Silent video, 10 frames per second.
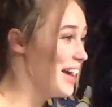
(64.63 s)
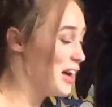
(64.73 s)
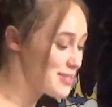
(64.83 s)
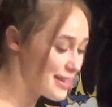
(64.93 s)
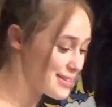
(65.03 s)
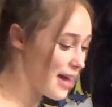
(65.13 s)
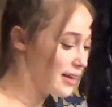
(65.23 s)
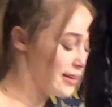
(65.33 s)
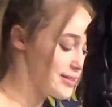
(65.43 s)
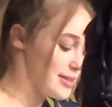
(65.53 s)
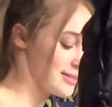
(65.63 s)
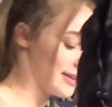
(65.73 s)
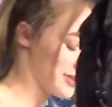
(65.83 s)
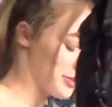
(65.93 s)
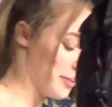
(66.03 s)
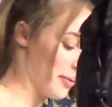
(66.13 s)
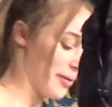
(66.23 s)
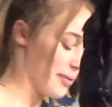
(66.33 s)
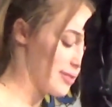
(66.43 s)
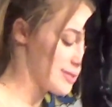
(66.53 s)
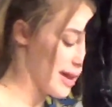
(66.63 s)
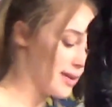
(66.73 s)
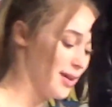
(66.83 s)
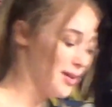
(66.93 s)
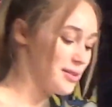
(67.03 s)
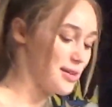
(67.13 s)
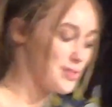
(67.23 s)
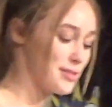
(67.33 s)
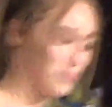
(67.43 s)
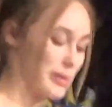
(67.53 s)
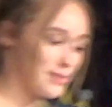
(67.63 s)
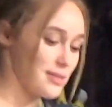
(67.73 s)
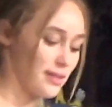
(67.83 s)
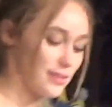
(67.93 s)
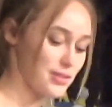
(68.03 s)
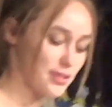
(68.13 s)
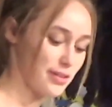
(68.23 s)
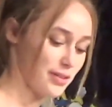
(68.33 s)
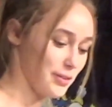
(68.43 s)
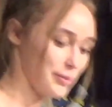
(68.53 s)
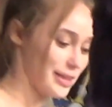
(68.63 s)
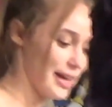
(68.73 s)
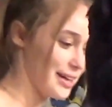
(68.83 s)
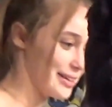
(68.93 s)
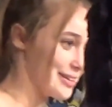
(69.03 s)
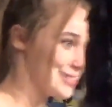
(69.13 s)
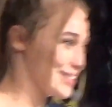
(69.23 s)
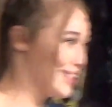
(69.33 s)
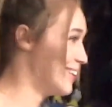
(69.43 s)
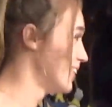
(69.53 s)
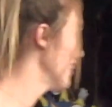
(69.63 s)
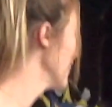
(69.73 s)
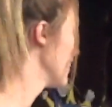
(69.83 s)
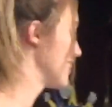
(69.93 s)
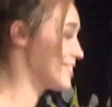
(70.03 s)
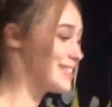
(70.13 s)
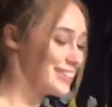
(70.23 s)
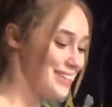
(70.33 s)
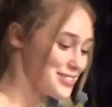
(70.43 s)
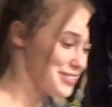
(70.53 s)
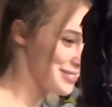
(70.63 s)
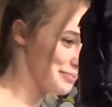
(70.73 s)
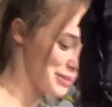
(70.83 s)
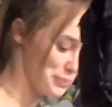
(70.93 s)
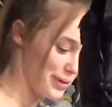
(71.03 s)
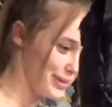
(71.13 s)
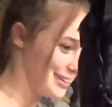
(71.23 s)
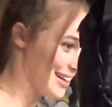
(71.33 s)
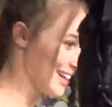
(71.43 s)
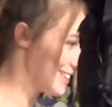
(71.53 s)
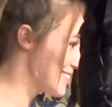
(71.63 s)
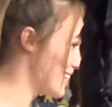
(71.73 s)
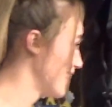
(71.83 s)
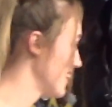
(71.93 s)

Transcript: And I was like signing these things, I got to a point where I was like, that's not my signature. I was like, that's just some swirly lines.